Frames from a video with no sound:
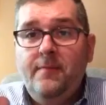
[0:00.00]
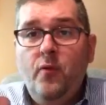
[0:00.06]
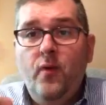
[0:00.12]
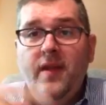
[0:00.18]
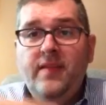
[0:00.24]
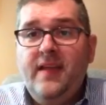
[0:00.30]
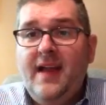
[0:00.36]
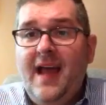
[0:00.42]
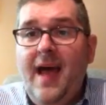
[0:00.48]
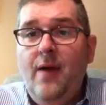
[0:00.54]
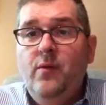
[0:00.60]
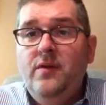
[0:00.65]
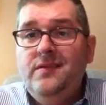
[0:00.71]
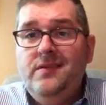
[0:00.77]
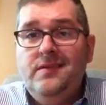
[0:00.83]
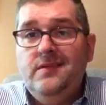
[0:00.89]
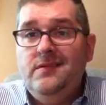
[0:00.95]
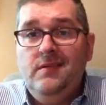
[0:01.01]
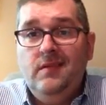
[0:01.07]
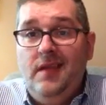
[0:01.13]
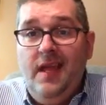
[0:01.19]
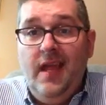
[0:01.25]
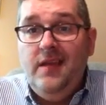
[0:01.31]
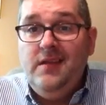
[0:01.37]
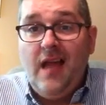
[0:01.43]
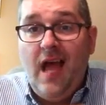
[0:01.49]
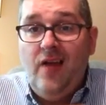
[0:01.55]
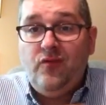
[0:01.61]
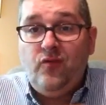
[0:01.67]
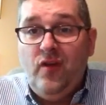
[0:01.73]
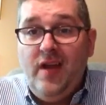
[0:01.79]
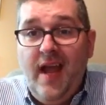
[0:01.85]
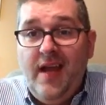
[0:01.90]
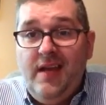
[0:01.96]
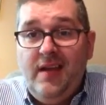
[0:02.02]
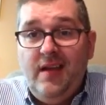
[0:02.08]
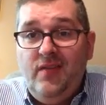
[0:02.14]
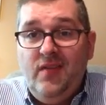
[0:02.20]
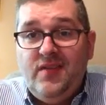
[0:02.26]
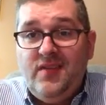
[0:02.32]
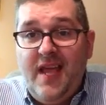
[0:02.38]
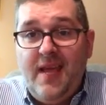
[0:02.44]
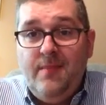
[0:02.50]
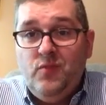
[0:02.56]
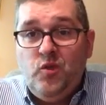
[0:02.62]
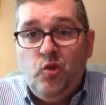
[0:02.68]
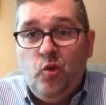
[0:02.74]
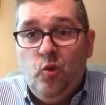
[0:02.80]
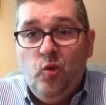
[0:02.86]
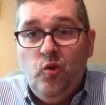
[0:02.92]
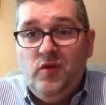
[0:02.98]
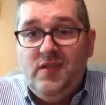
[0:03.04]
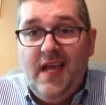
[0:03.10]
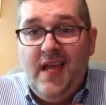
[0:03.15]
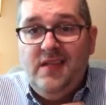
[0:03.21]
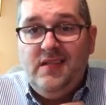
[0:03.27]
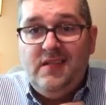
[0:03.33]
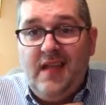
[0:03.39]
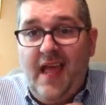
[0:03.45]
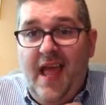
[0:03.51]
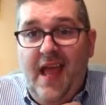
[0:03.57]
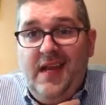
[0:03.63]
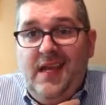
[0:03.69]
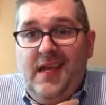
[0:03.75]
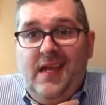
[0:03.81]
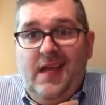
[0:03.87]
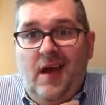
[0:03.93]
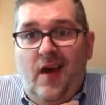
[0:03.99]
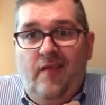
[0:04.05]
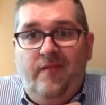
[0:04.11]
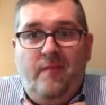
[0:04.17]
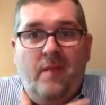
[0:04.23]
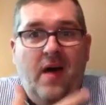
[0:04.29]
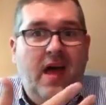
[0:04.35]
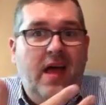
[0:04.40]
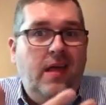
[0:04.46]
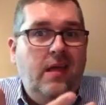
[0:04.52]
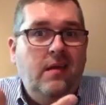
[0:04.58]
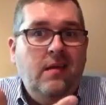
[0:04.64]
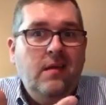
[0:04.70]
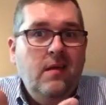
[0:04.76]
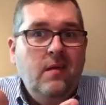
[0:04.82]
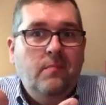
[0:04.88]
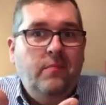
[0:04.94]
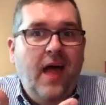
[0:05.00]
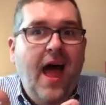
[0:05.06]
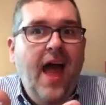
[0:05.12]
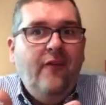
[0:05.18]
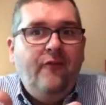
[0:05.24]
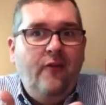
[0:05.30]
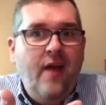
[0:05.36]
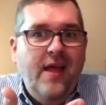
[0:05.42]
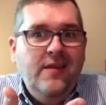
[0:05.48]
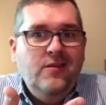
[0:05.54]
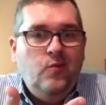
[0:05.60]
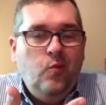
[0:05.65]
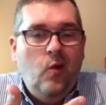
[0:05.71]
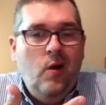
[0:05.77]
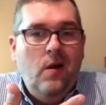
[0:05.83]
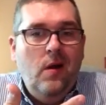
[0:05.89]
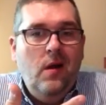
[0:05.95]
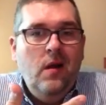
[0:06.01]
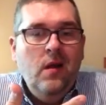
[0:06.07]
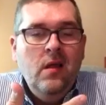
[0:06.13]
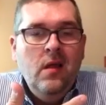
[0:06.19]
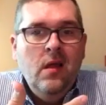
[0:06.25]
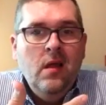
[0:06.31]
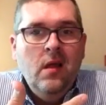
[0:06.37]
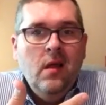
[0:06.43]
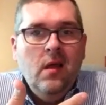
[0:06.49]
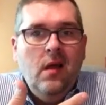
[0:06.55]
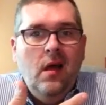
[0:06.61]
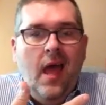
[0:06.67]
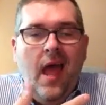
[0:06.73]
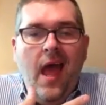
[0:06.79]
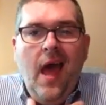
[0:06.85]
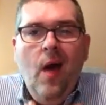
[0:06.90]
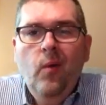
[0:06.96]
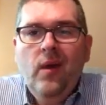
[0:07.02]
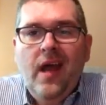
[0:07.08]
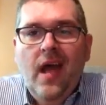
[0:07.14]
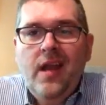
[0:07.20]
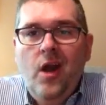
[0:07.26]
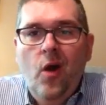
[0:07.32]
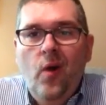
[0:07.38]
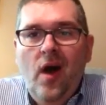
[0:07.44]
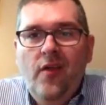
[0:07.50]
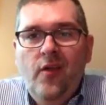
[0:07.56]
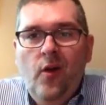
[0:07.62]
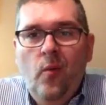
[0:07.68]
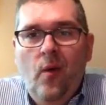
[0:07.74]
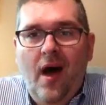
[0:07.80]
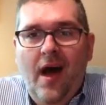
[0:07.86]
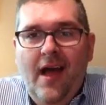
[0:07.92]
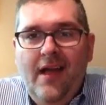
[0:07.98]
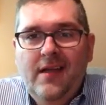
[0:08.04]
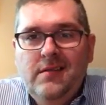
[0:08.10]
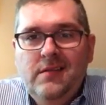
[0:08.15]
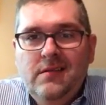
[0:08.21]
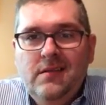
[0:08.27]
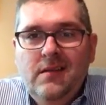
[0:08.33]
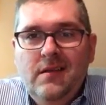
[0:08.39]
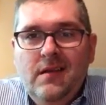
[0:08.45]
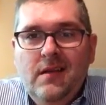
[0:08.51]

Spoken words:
the point that I was indoctrinated in the same schools as any of my black friends were, how would I know otherwise?